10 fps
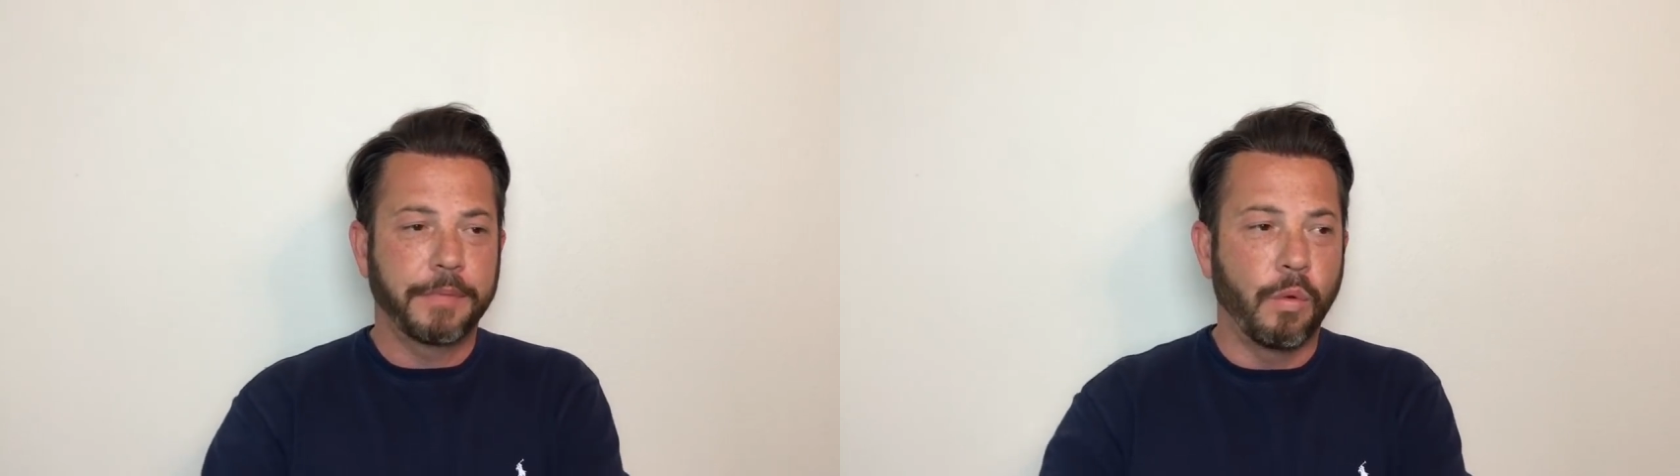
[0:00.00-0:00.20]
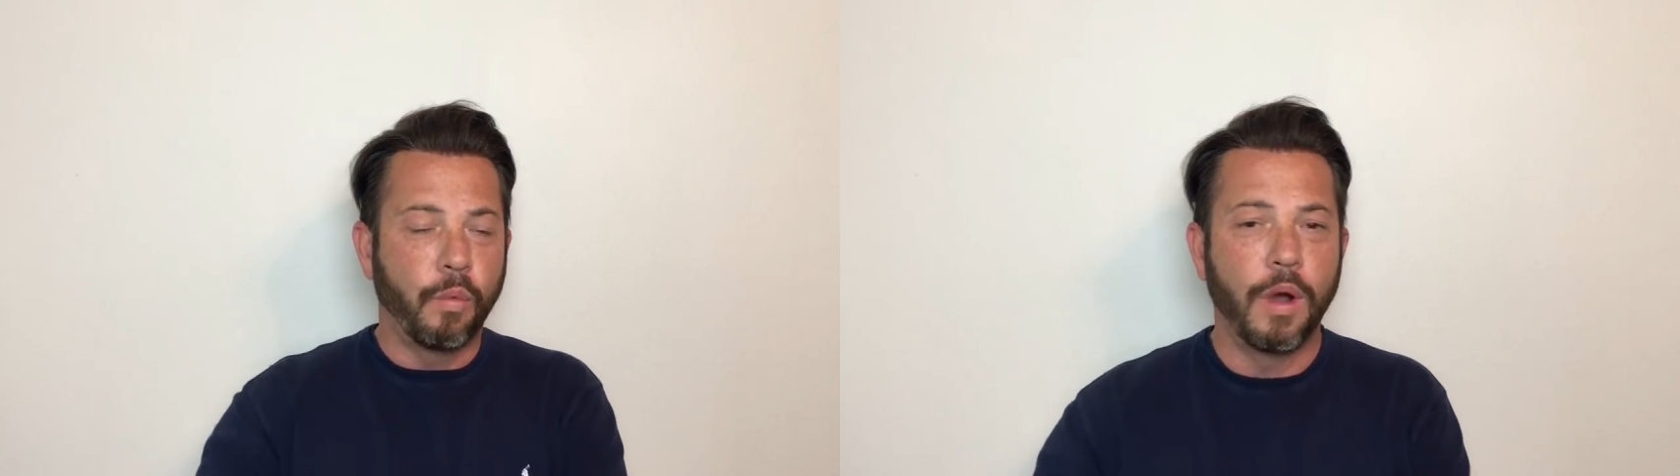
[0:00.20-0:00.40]

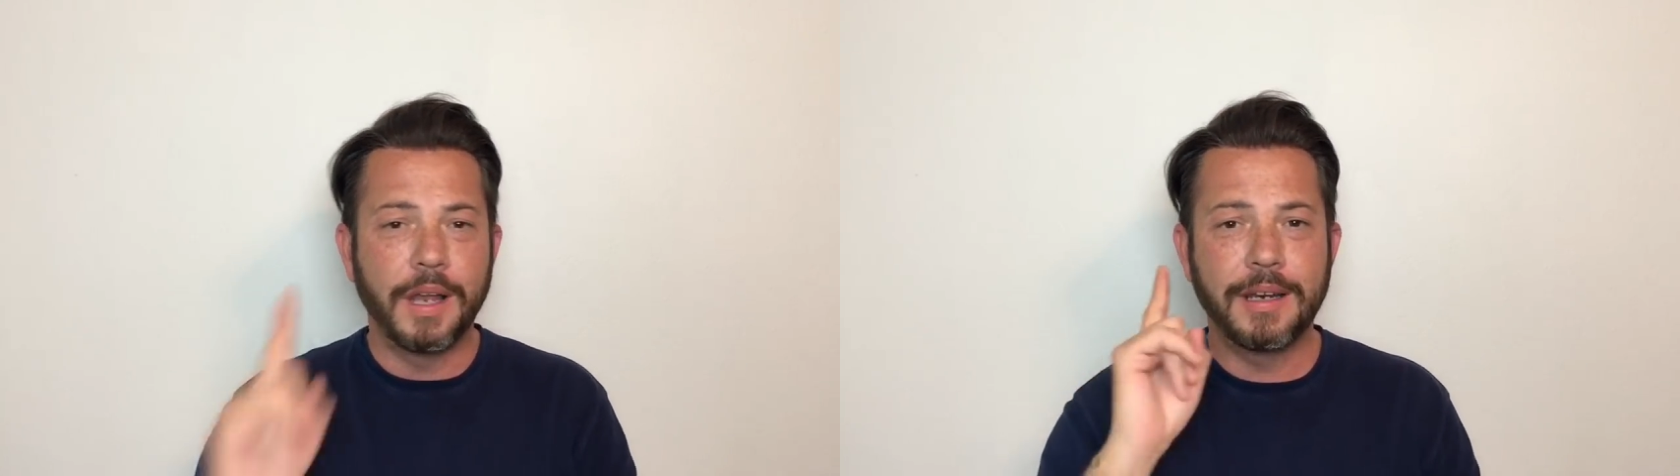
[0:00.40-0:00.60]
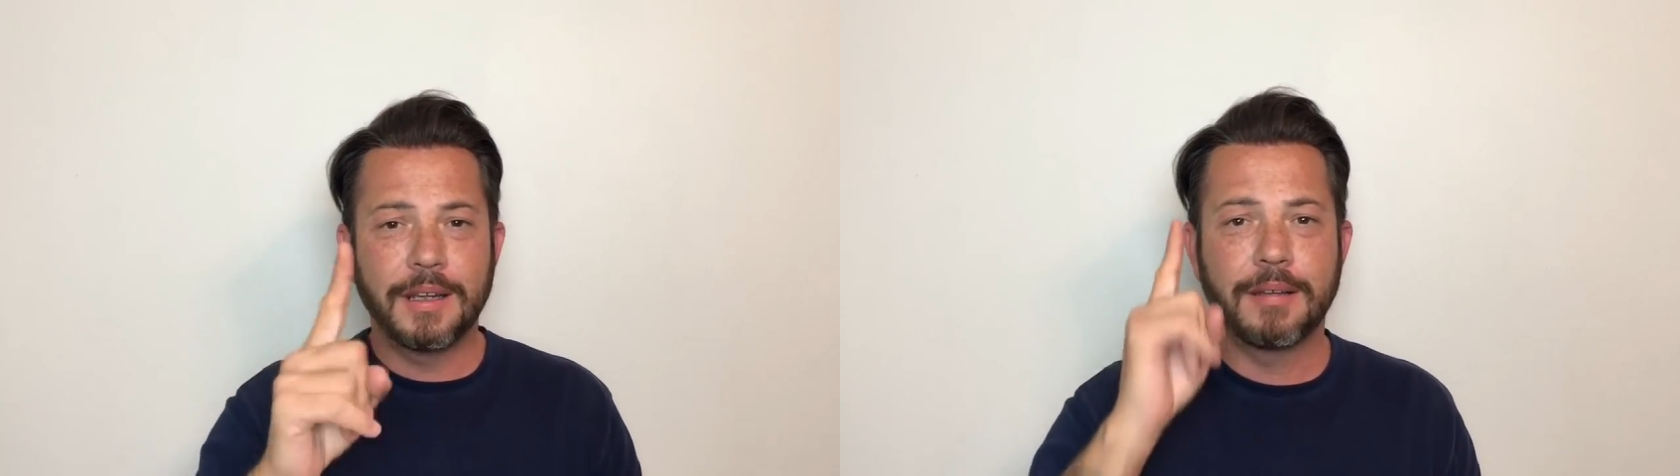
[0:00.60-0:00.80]

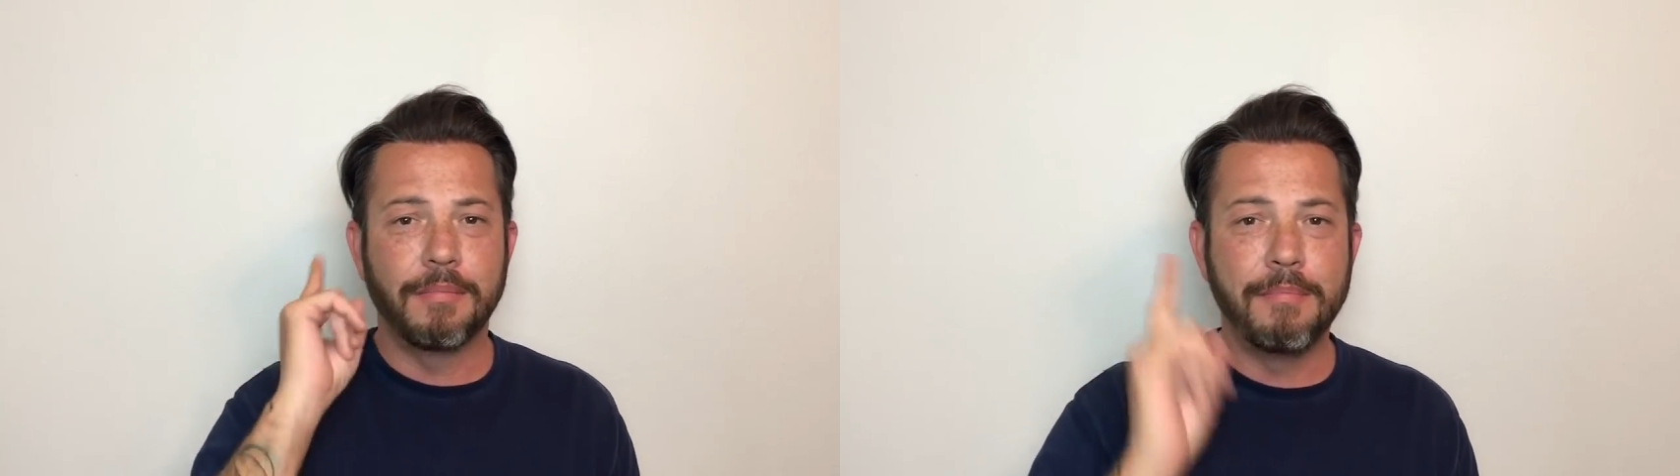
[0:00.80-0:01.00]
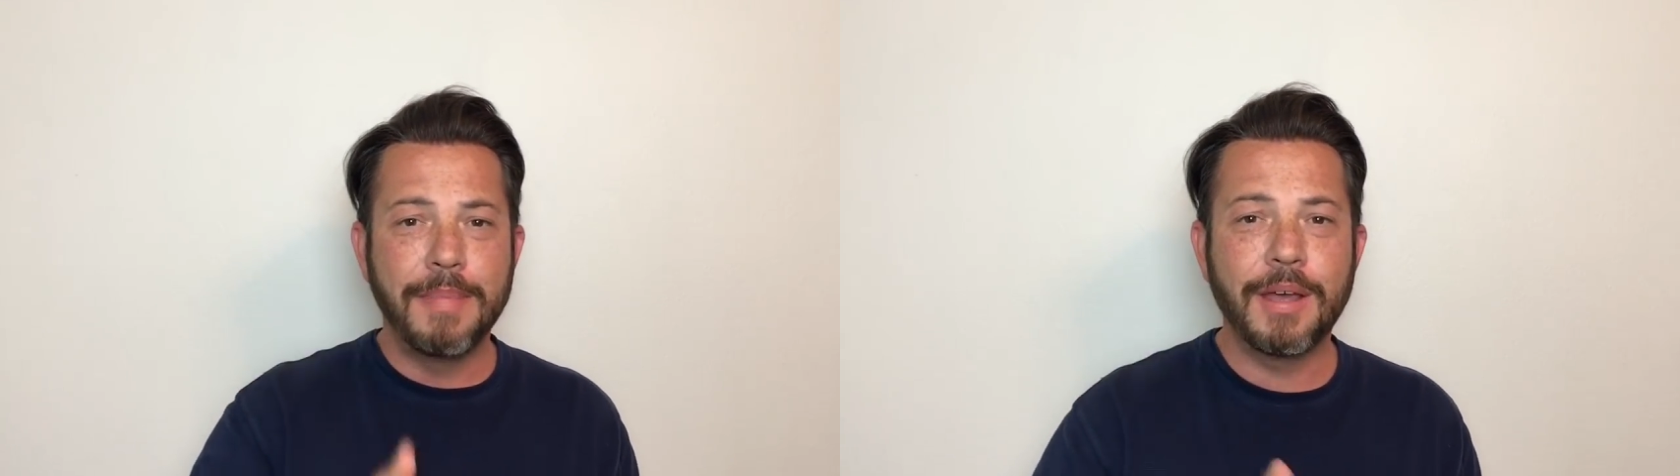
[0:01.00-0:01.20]
One
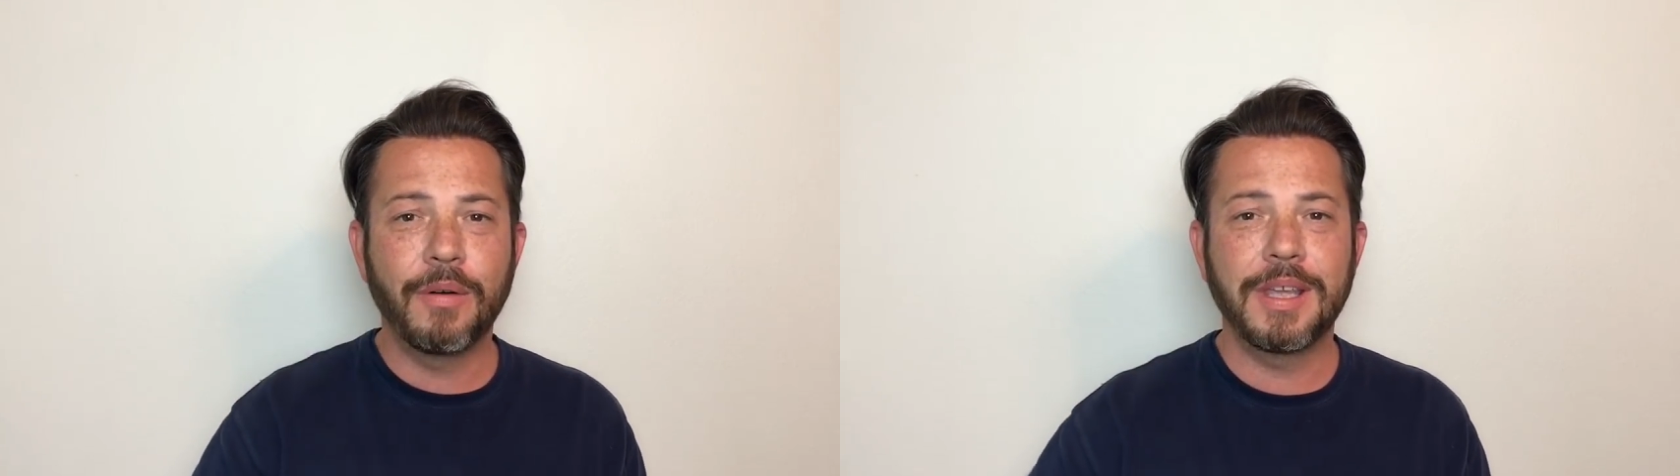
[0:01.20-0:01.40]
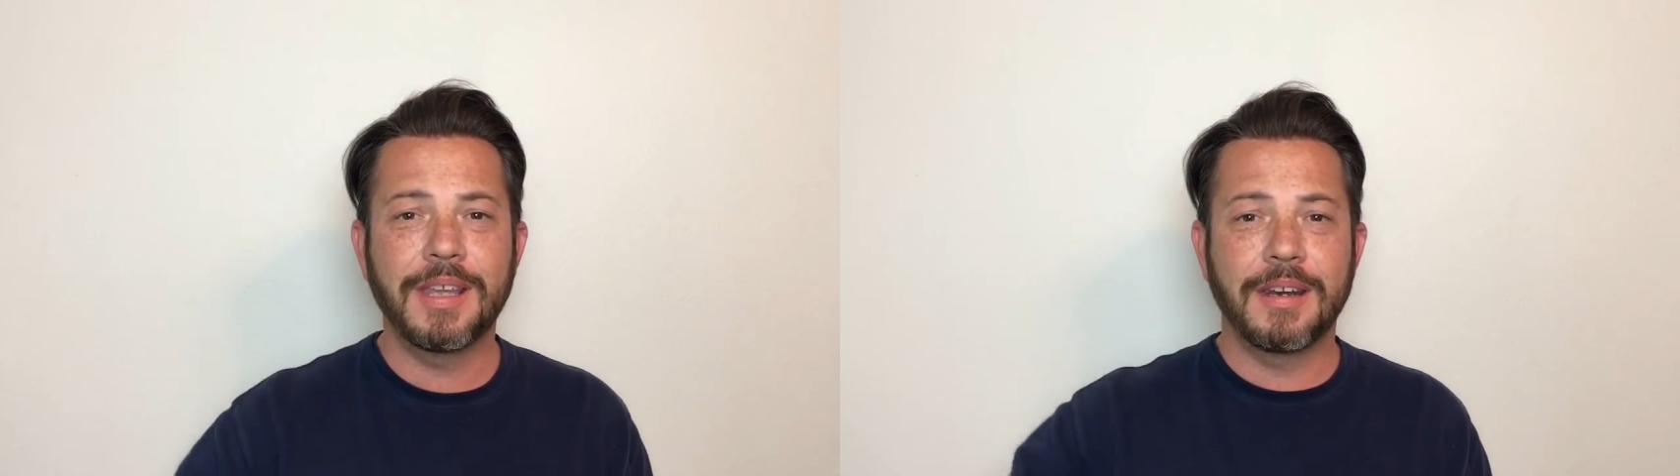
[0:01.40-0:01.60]

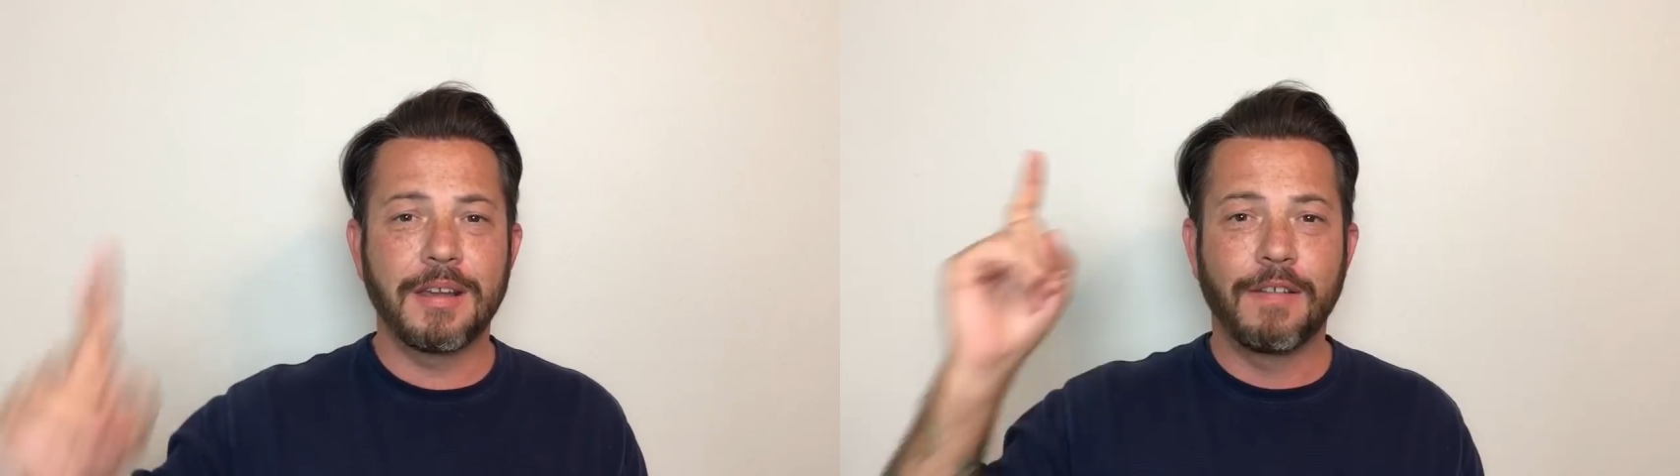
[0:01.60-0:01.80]
million